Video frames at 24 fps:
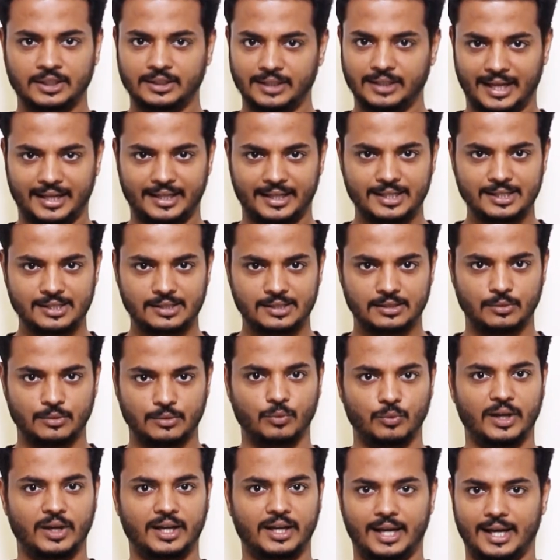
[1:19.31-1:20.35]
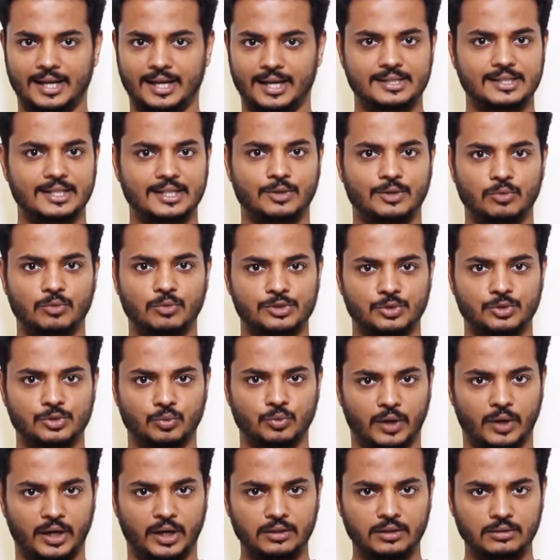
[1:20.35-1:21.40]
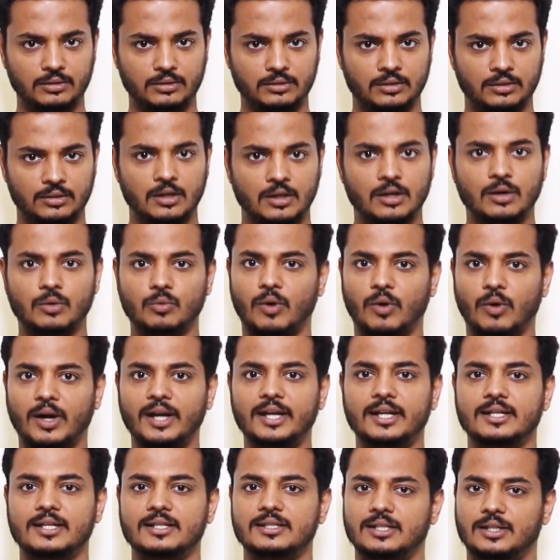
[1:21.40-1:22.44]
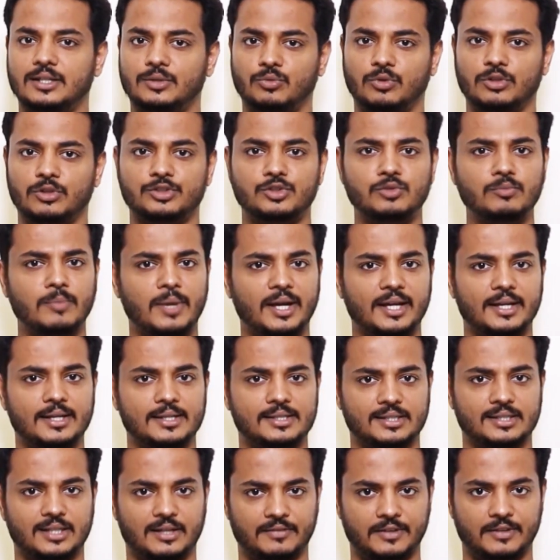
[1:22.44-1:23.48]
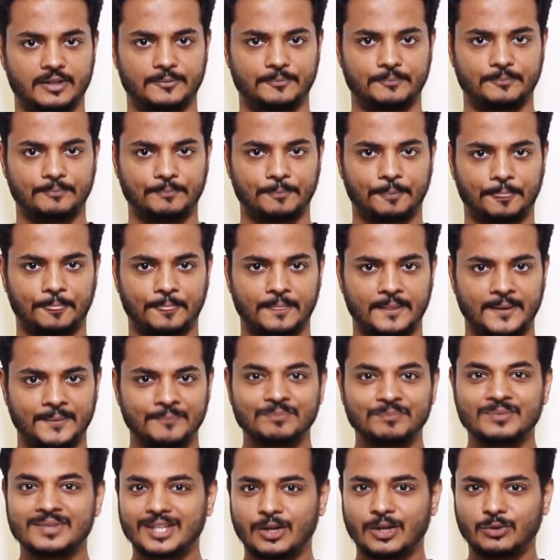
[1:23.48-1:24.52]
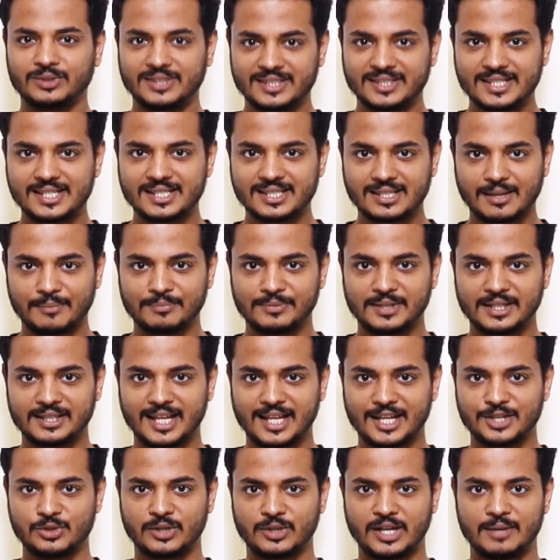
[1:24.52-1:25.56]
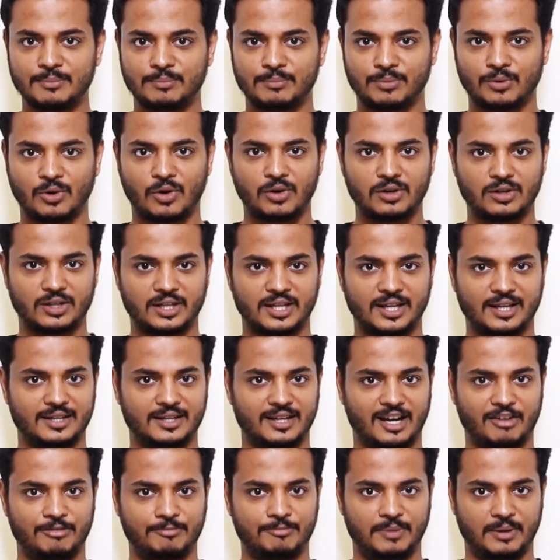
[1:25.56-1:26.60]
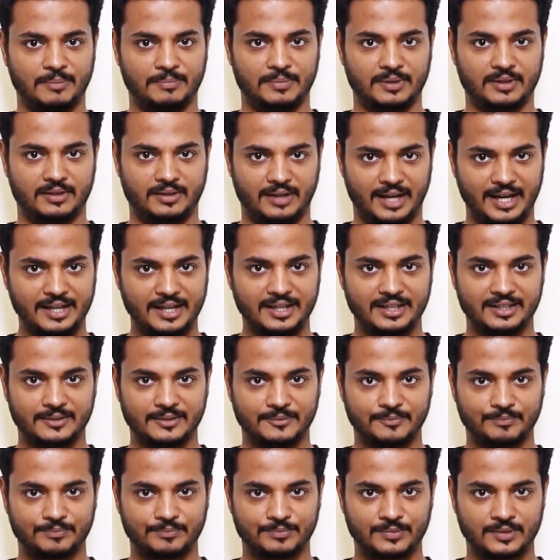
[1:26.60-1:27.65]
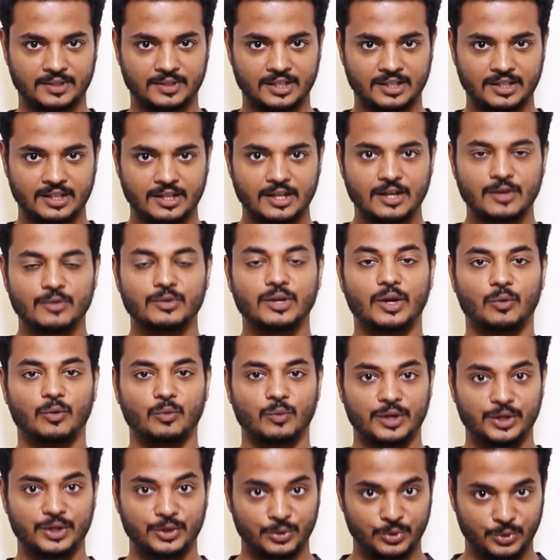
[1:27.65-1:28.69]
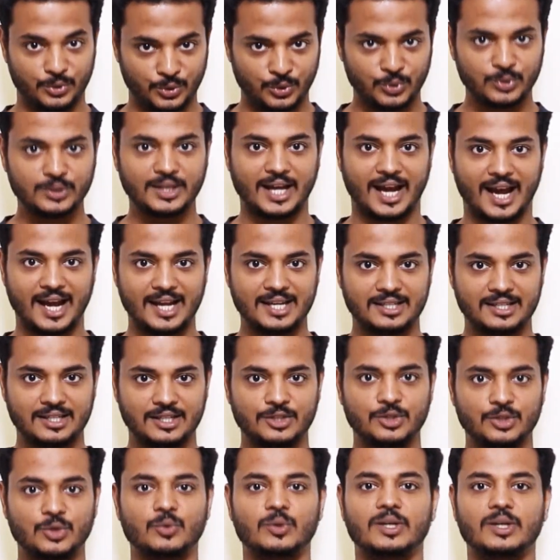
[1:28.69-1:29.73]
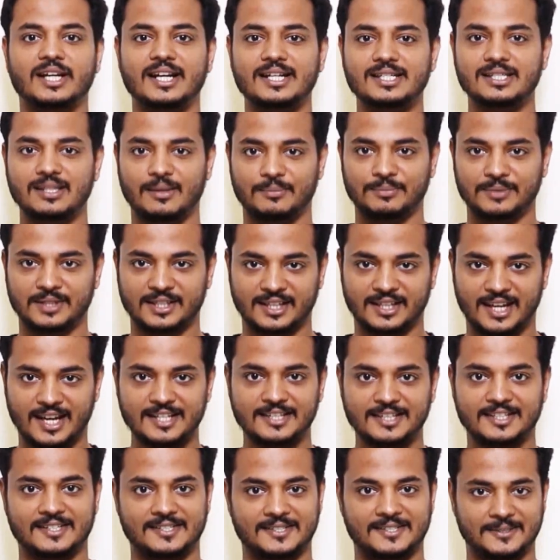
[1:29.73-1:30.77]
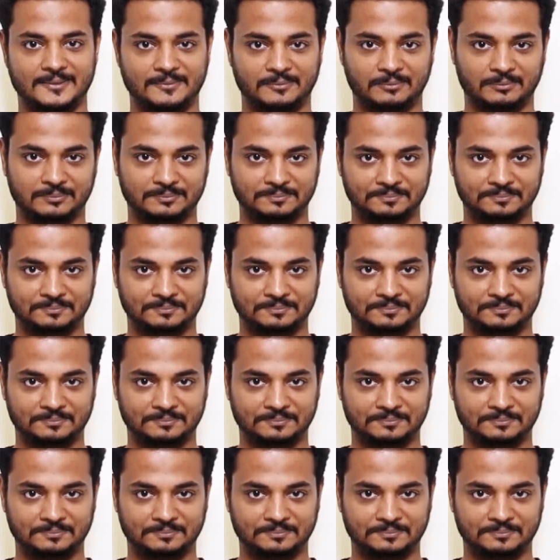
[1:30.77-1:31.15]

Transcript: That is, when x equal to 1, y is equal to minus 11. Now, this is something that you can plot in a graph paper, right? Now, when you do that, you will get something like this.